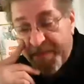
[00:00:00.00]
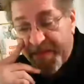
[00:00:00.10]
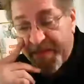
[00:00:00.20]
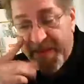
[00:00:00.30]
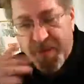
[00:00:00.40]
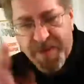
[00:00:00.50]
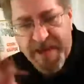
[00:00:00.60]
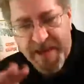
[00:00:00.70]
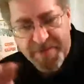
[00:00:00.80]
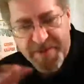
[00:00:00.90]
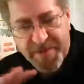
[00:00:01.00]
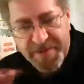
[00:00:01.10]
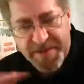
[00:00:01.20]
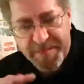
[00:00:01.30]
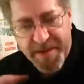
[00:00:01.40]
so I don't count those
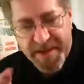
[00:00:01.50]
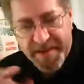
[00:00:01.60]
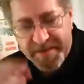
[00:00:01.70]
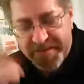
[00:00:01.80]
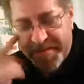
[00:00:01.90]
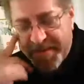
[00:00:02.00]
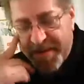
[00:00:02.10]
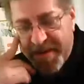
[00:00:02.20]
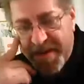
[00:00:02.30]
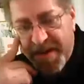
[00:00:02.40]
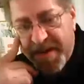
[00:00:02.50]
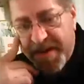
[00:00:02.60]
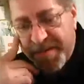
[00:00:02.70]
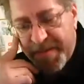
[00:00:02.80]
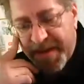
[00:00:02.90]
in my
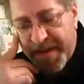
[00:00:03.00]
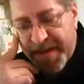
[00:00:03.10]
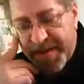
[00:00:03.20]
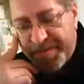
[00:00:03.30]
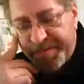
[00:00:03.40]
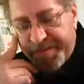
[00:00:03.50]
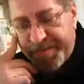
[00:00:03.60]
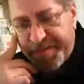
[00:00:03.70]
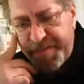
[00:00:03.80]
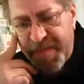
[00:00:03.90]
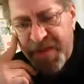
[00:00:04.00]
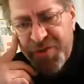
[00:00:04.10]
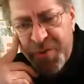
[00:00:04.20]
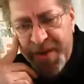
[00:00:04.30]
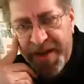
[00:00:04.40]

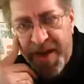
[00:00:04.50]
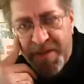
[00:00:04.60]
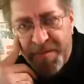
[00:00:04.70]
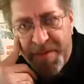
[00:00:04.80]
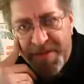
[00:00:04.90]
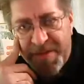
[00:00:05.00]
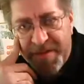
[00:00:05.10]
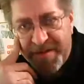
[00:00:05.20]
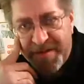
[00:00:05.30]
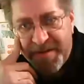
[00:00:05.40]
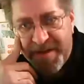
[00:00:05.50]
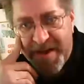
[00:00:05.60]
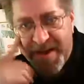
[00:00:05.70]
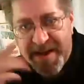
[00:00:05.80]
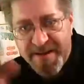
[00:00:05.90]
$20 budget. I
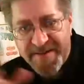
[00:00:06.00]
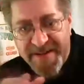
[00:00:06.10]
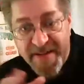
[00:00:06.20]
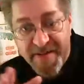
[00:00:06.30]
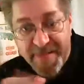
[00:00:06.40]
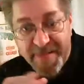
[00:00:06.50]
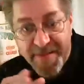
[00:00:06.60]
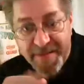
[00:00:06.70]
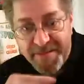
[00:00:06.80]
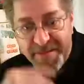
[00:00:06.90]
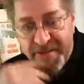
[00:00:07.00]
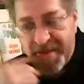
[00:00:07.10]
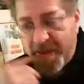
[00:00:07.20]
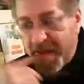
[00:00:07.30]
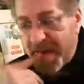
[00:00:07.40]
kind of save up for them.
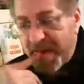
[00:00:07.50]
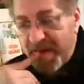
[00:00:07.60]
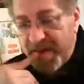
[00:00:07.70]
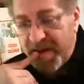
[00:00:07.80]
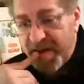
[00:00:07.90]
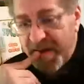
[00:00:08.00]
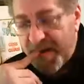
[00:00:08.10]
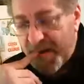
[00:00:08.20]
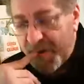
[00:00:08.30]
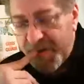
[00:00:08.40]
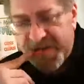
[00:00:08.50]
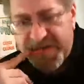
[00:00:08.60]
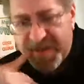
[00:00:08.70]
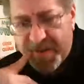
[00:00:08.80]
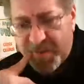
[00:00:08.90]
And then what's
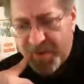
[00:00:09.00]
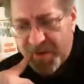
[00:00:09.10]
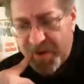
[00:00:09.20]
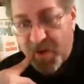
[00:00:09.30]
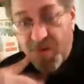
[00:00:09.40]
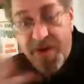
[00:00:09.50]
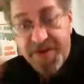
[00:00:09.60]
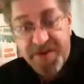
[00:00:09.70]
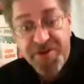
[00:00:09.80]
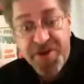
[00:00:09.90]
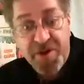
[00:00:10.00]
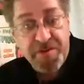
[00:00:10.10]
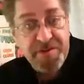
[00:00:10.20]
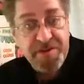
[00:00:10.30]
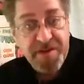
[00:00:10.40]
the other one? Oh, and the
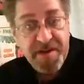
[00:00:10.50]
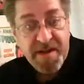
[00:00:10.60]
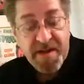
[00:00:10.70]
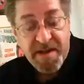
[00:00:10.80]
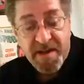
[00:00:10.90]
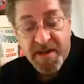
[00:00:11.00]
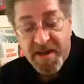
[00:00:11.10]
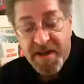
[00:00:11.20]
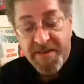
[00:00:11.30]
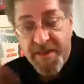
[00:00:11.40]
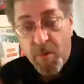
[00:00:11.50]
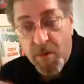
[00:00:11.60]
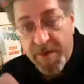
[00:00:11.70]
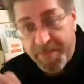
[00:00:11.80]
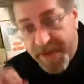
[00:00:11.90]
shows. If I
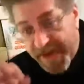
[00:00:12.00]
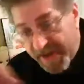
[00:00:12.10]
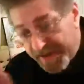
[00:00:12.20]
want to pick out a